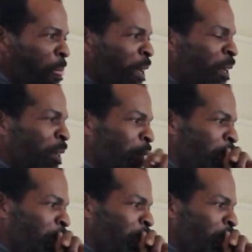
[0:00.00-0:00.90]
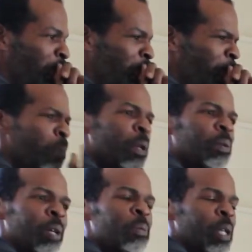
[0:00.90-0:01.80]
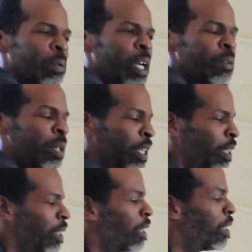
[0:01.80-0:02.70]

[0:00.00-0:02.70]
And we played with air raid.